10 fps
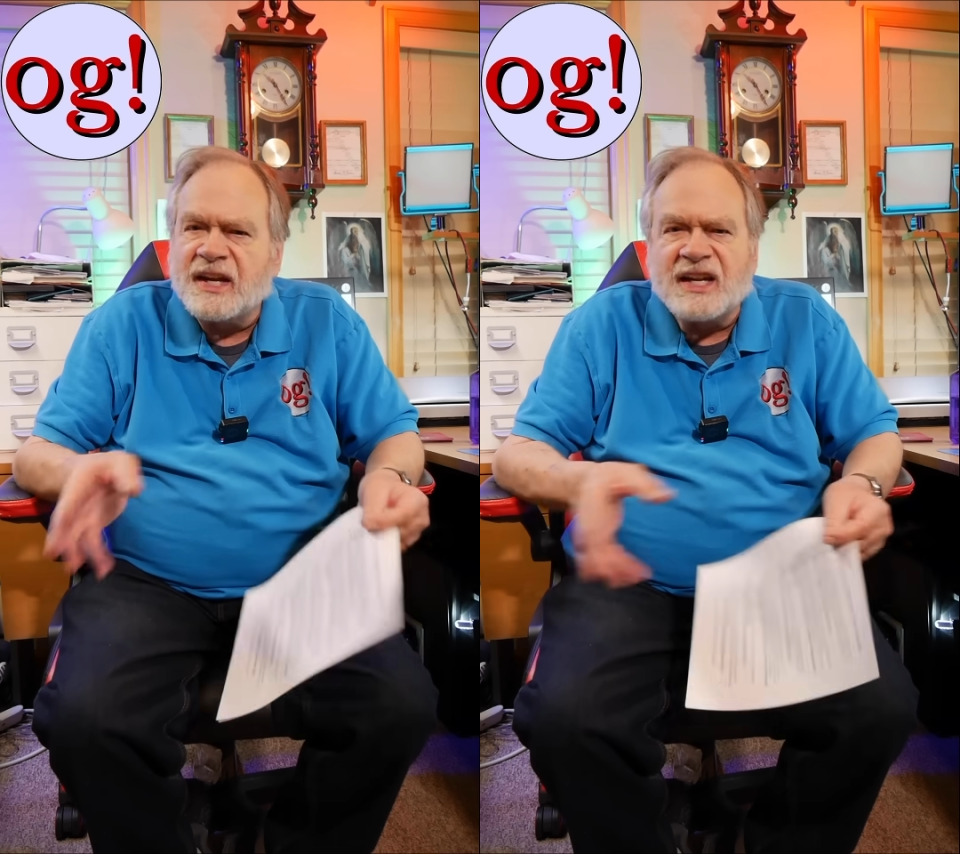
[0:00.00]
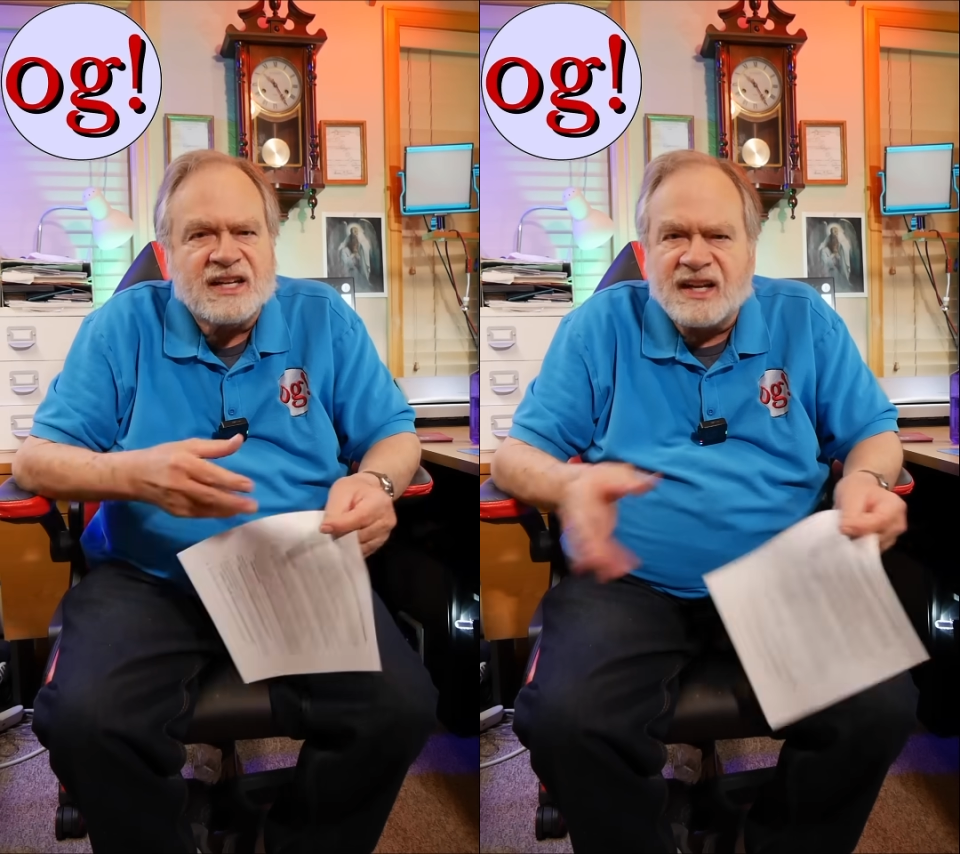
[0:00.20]
they
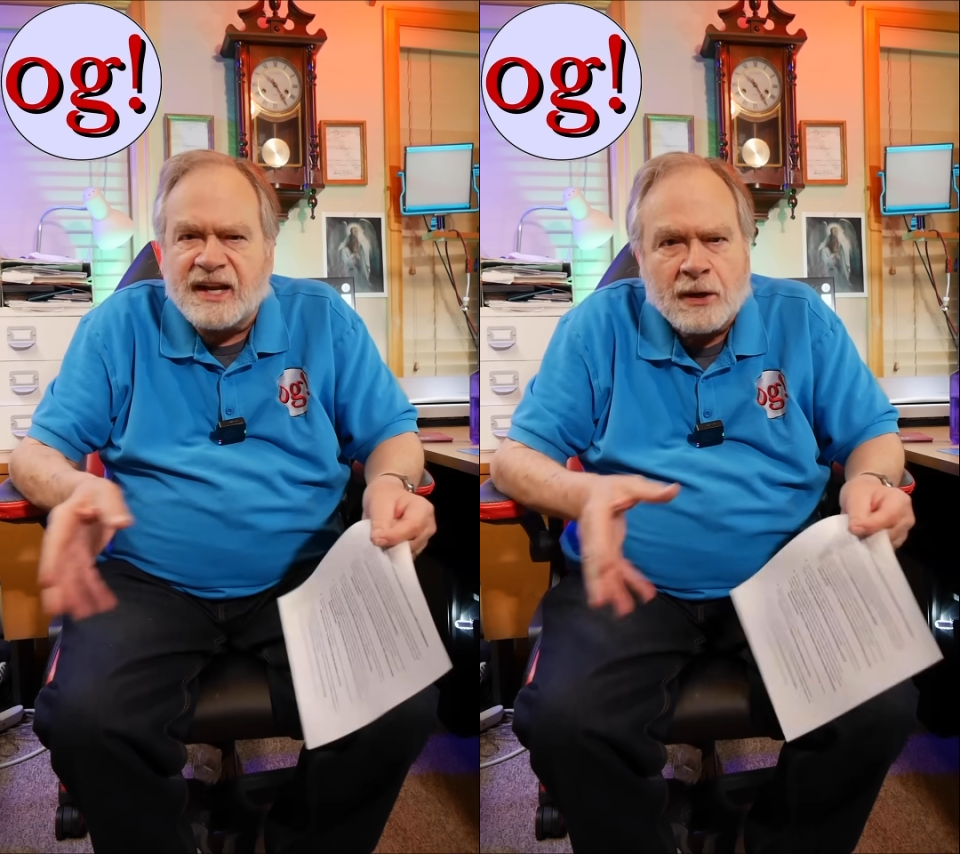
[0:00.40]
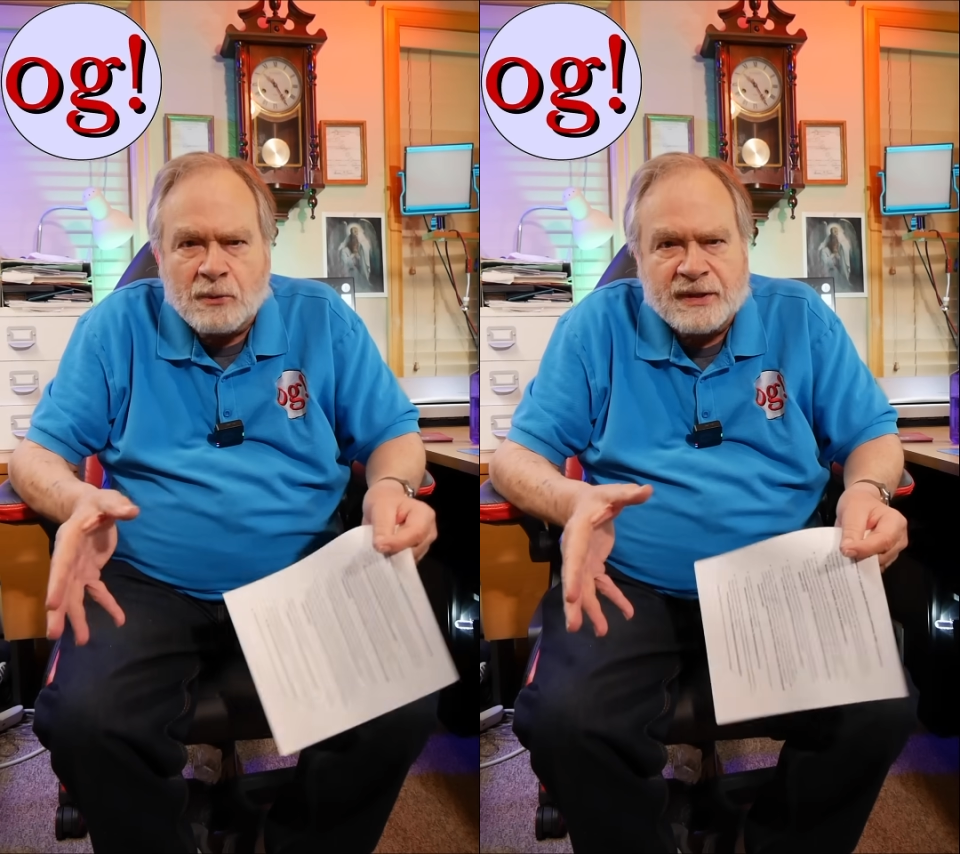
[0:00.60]
didn't
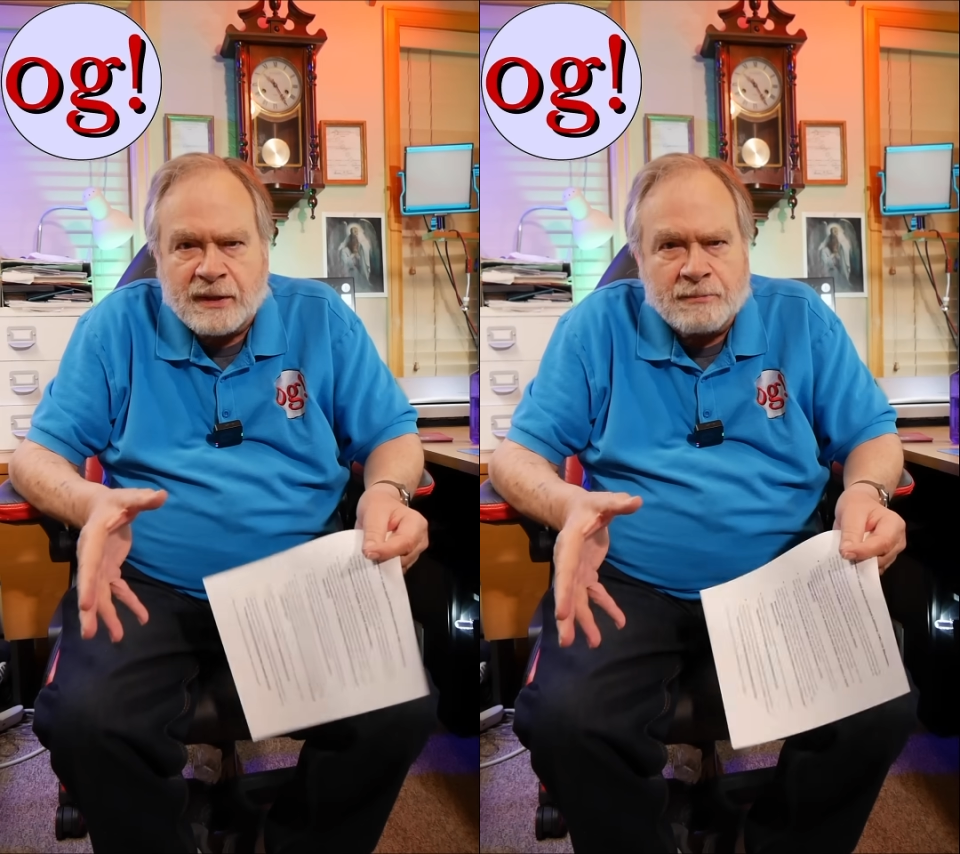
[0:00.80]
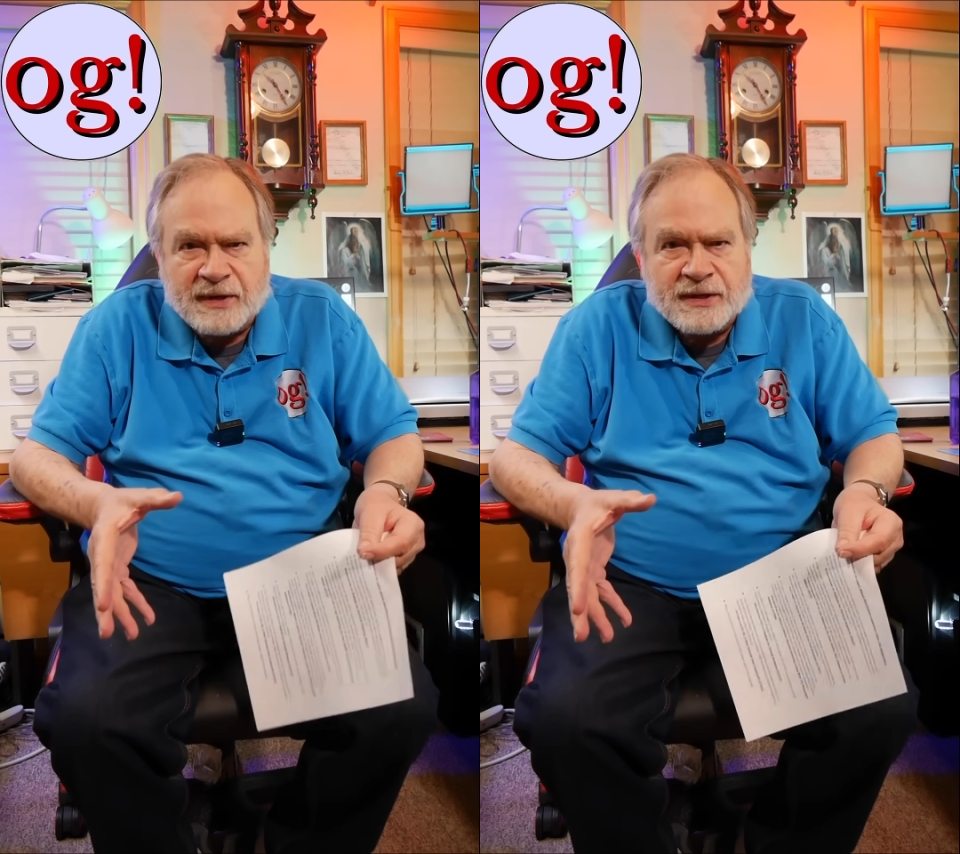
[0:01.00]
care what the
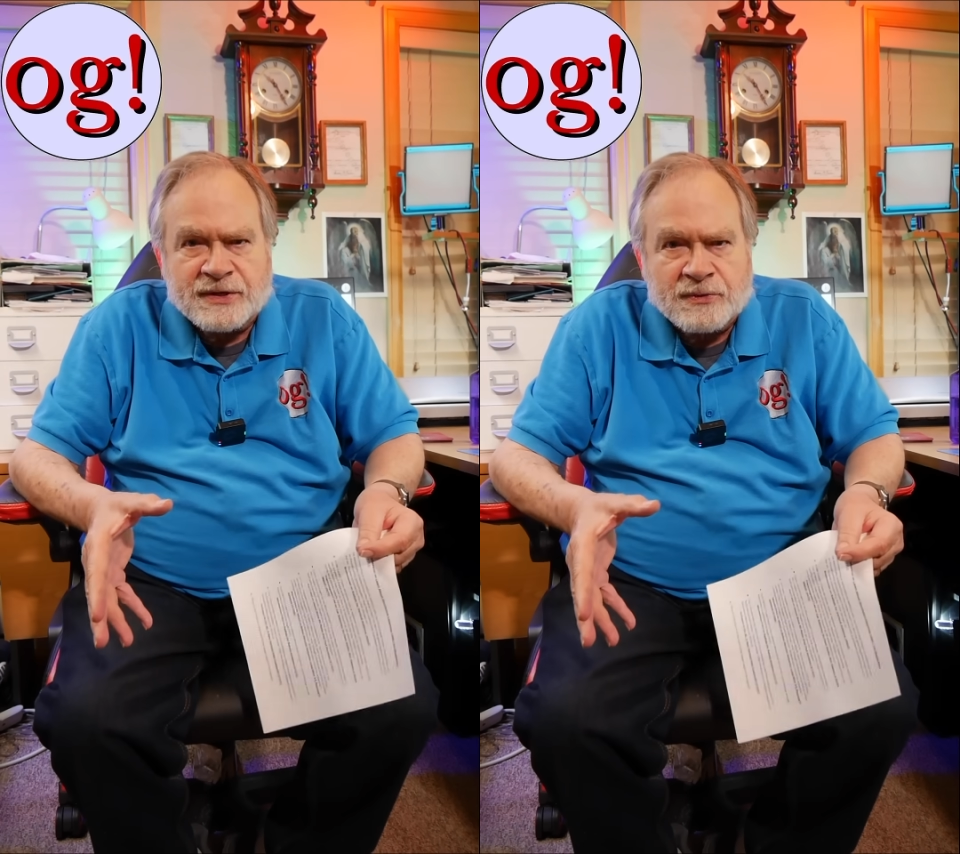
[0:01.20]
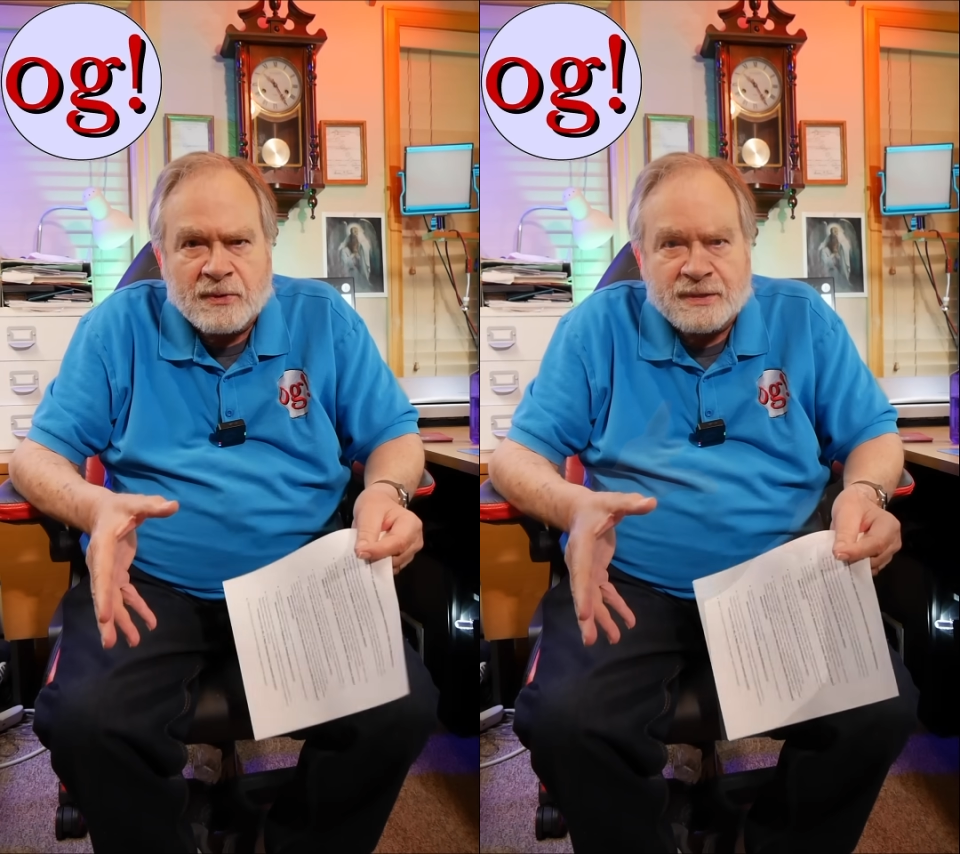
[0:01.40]

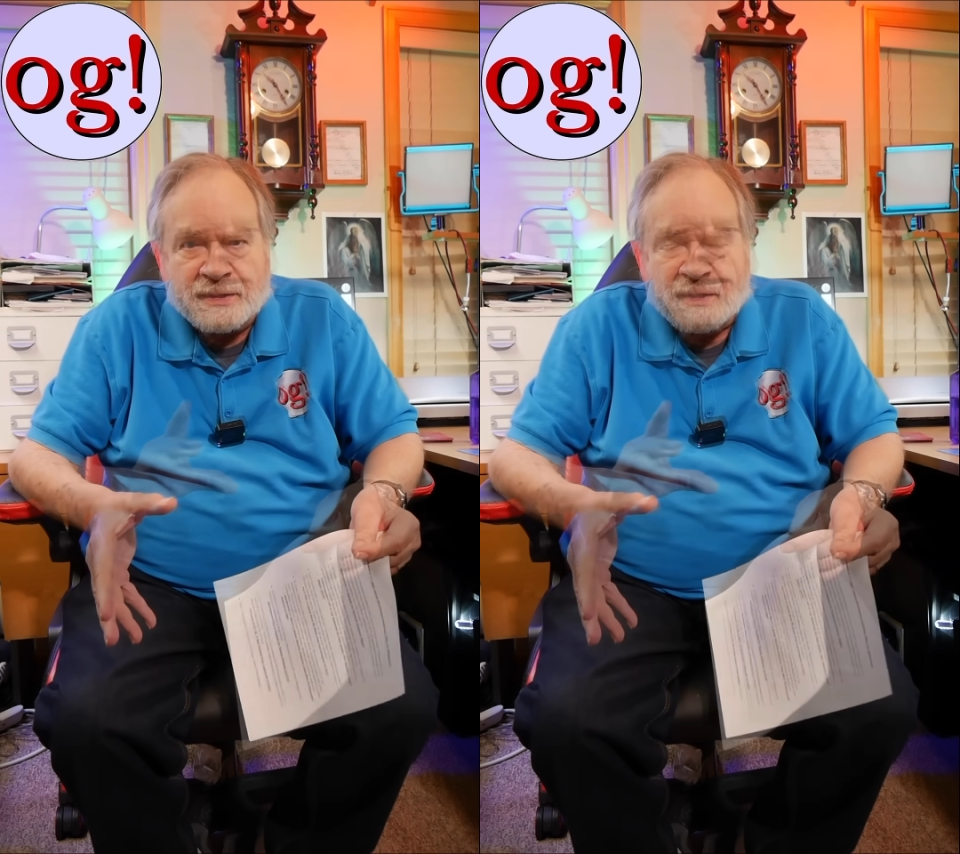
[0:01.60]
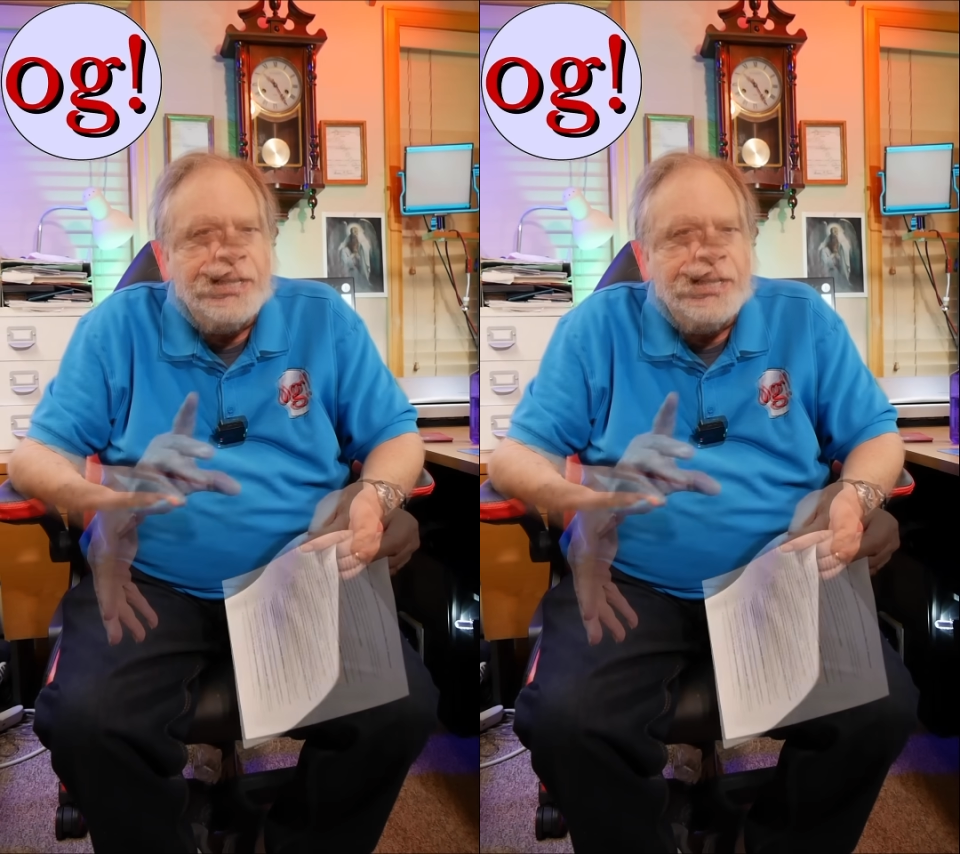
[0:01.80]
impedance was.